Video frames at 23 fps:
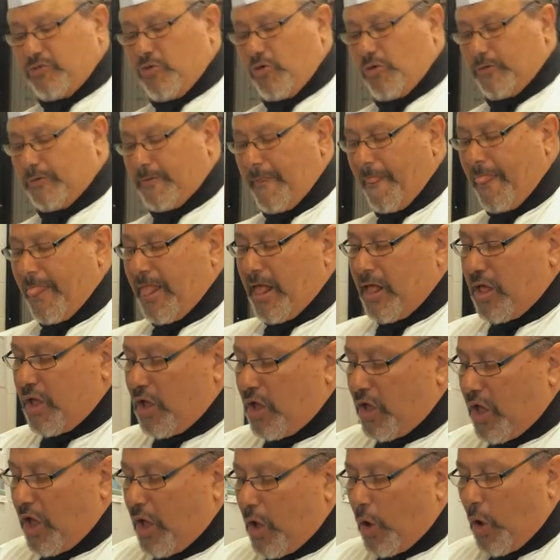cooked.
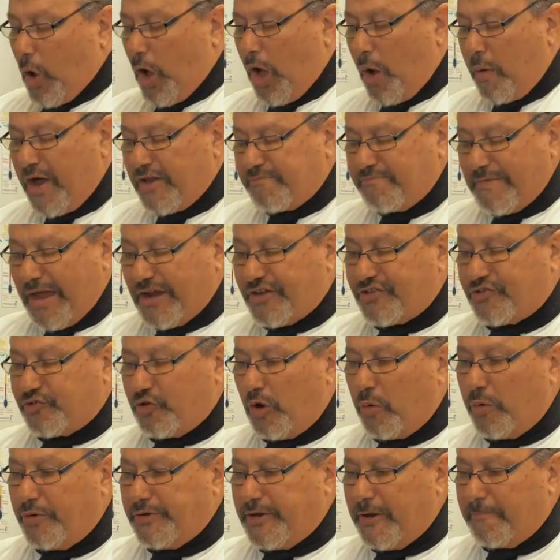Always make
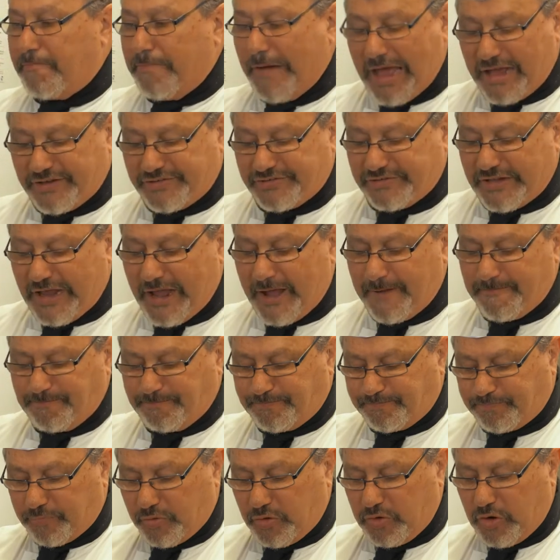sure with your pasta,
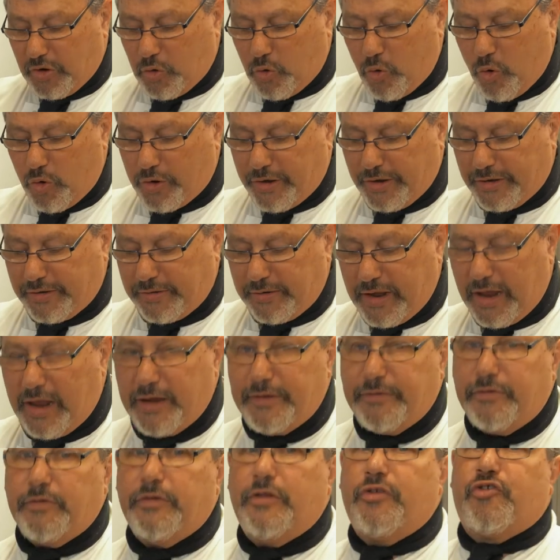you cook it
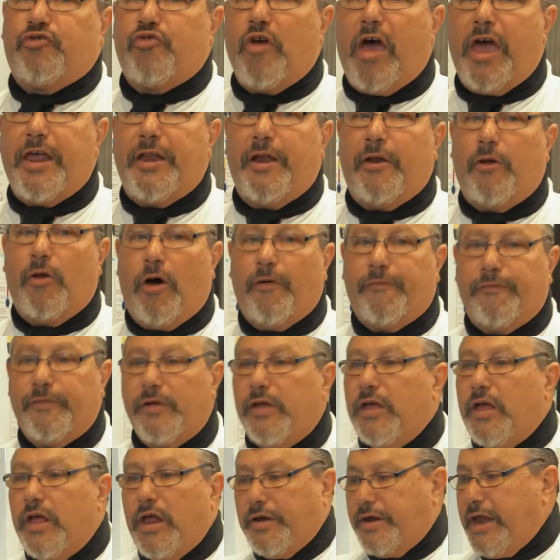and strain it off.
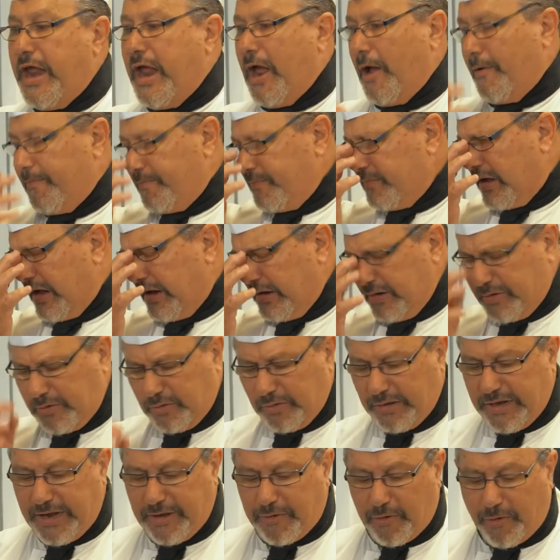Now, a little
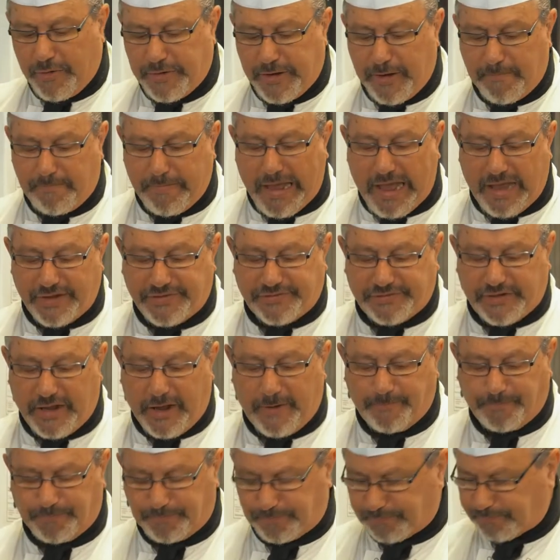hint on your
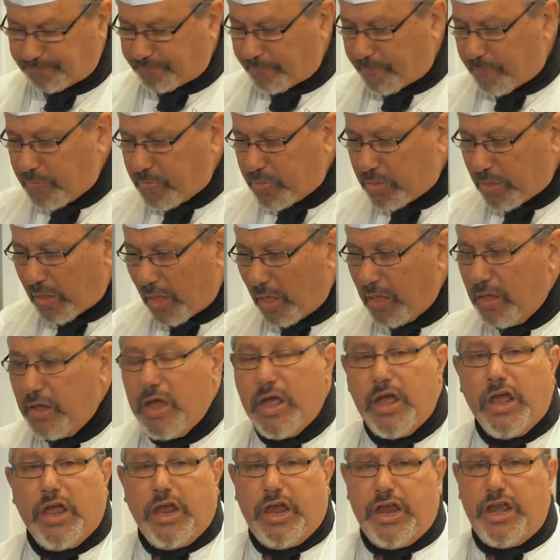pasta.
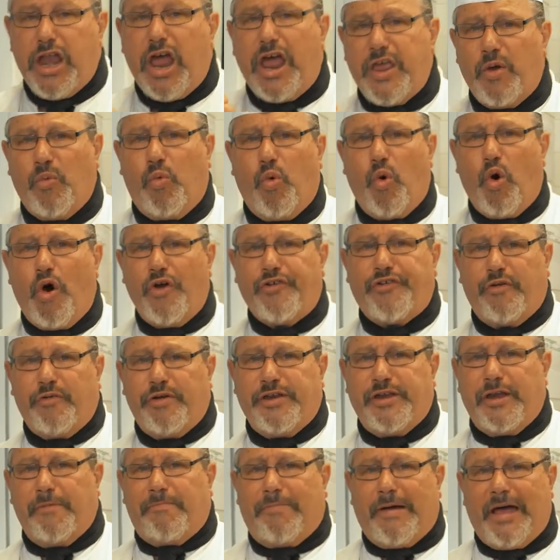You know your water
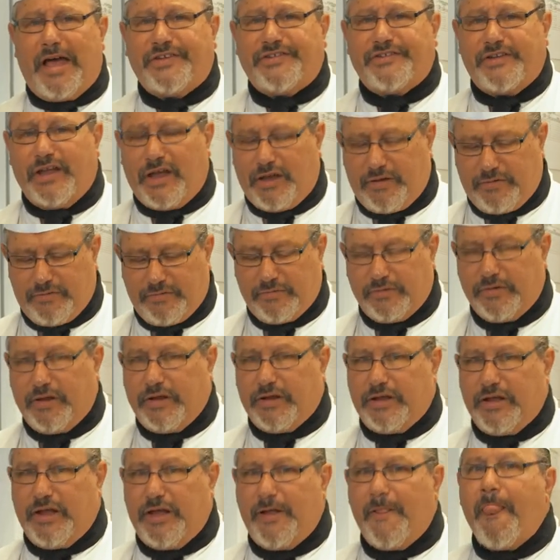in your pasta,
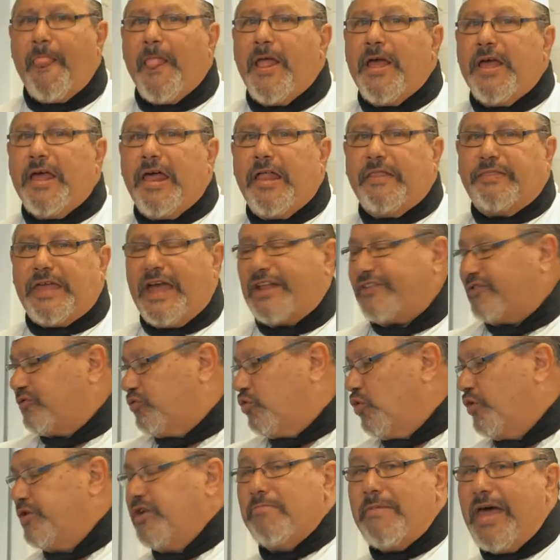okay? That's
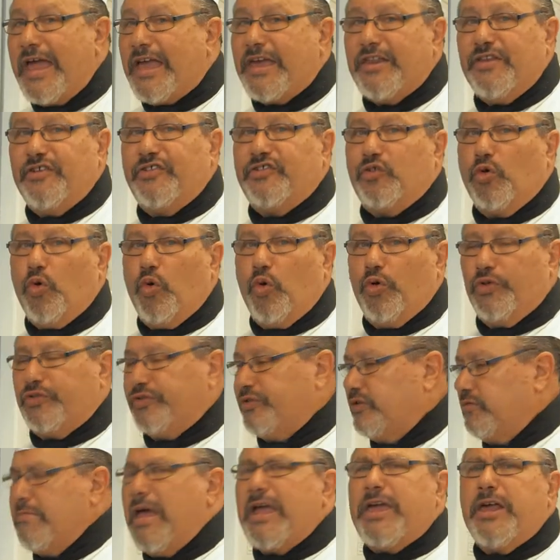good, you're making a
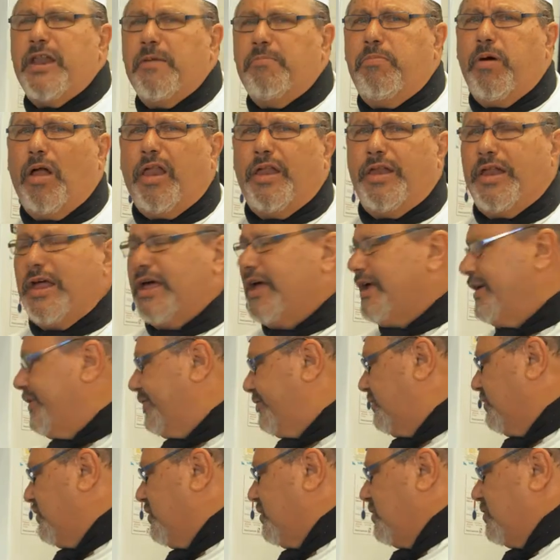sauce, making a bolognese.